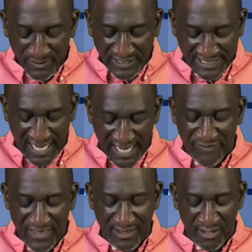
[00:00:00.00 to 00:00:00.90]

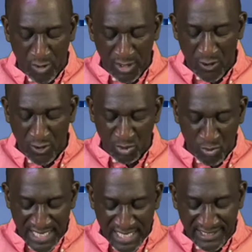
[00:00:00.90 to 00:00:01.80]
save that the Holy Ghost
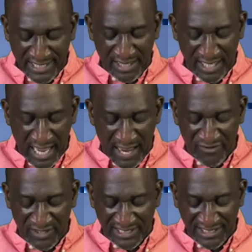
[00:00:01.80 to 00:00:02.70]
witnesseth in
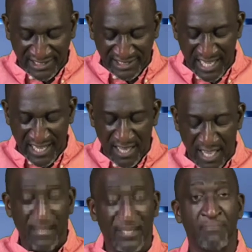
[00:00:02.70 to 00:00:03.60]
every city, saying
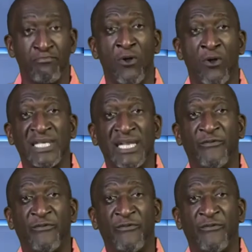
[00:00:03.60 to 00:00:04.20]
that bonds and